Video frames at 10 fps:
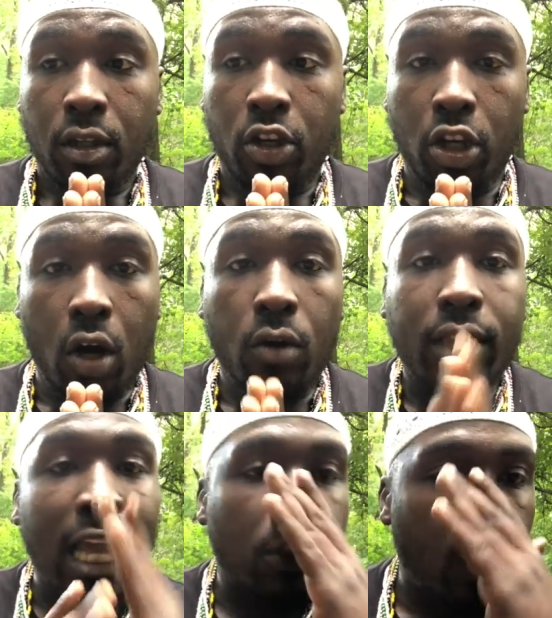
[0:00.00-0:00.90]
You know,
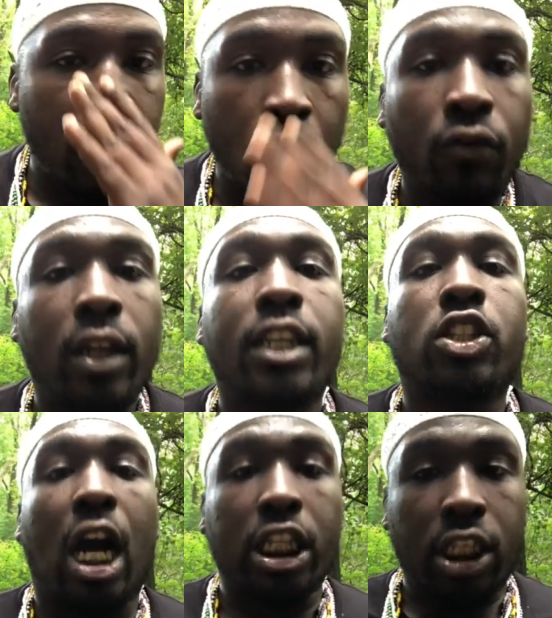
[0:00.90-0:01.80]
that's when you really
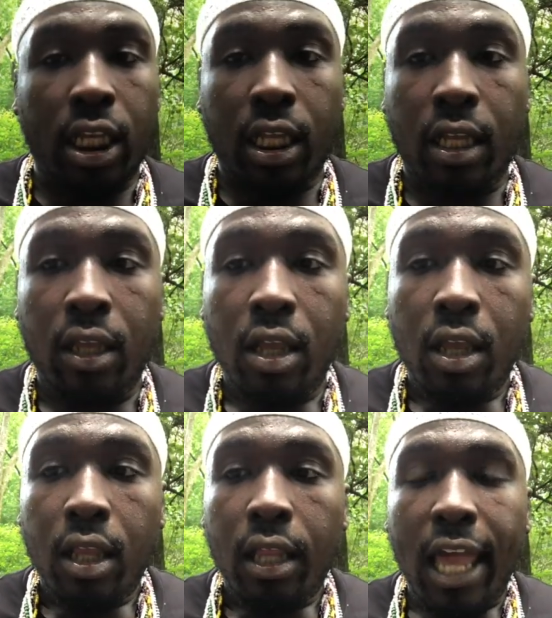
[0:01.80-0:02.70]
start to
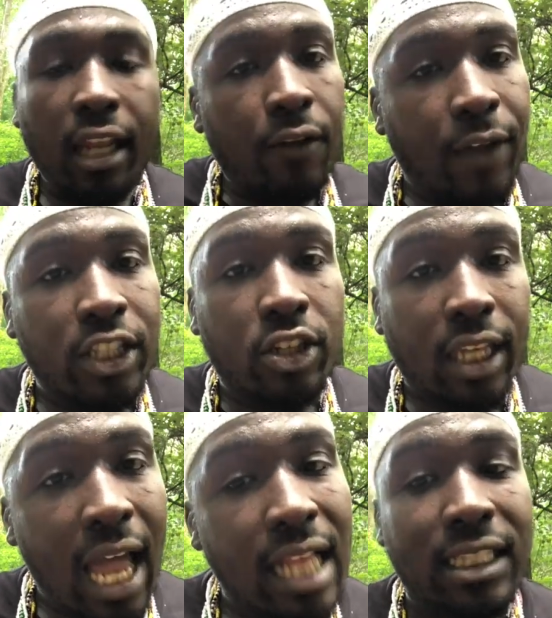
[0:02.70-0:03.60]
elevate your
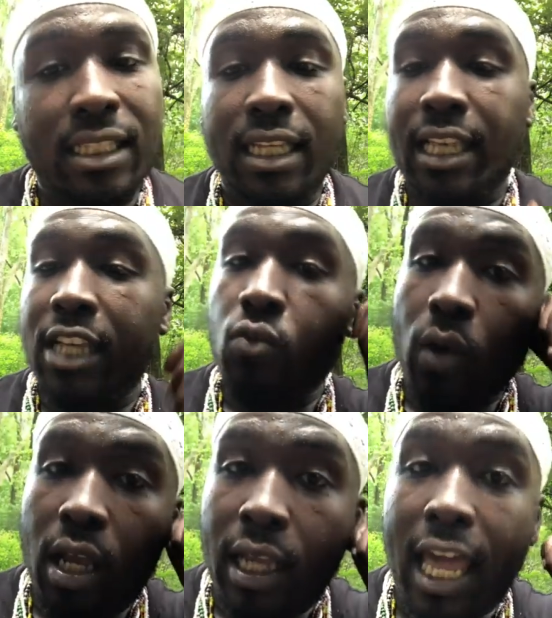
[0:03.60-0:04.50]
consciousness as
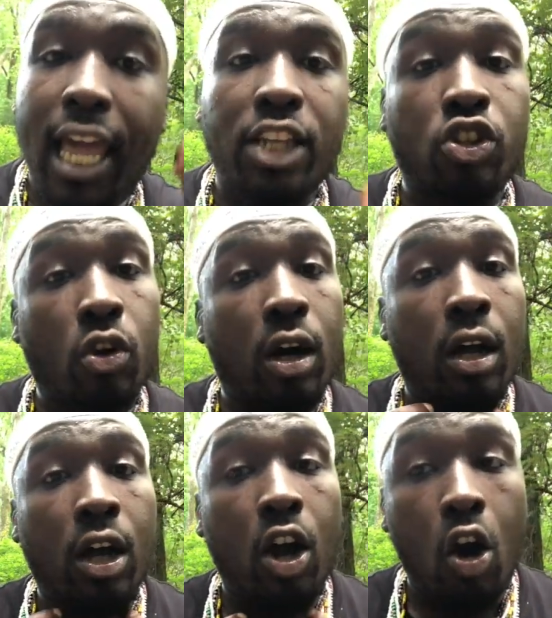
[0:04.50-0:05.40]
well as
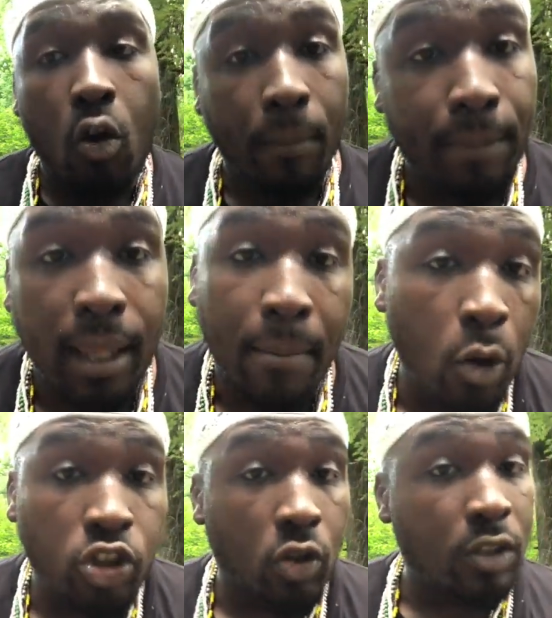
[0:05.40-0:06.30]
your own
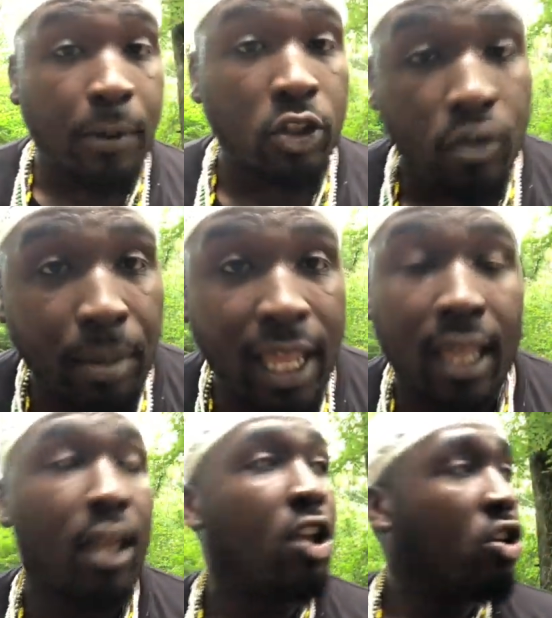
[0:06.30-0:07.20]
emotional spiritual
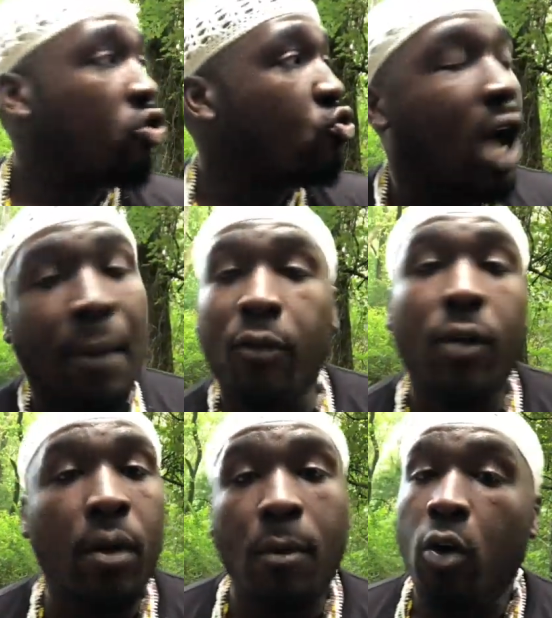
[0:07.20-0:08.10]
being. You
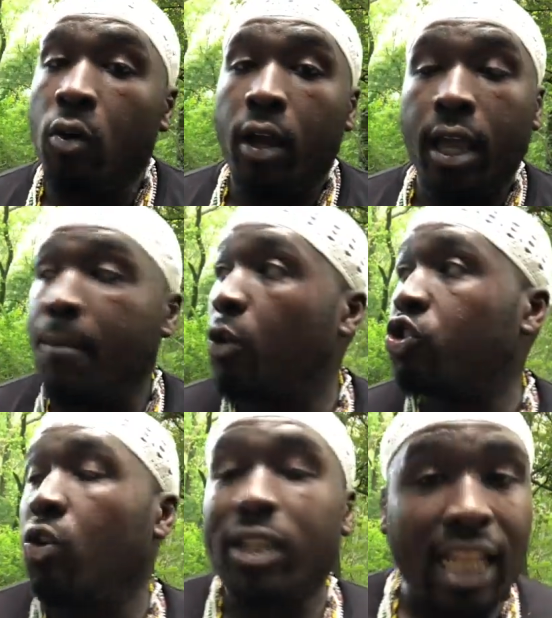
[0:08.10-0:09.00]
operate with more
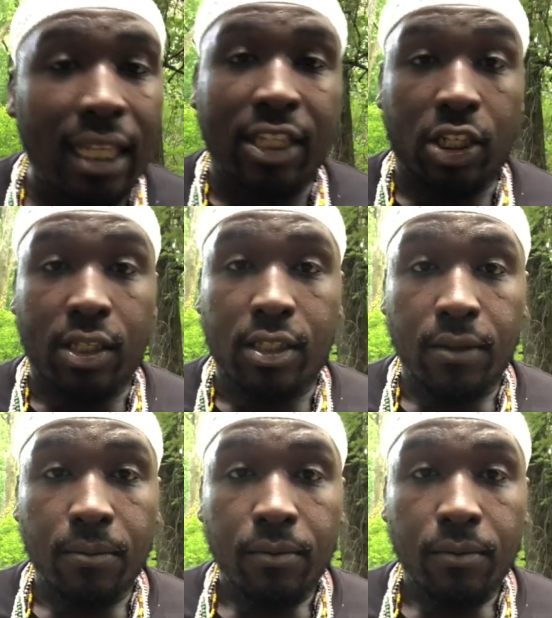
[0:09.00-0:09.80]
emotional intelligence.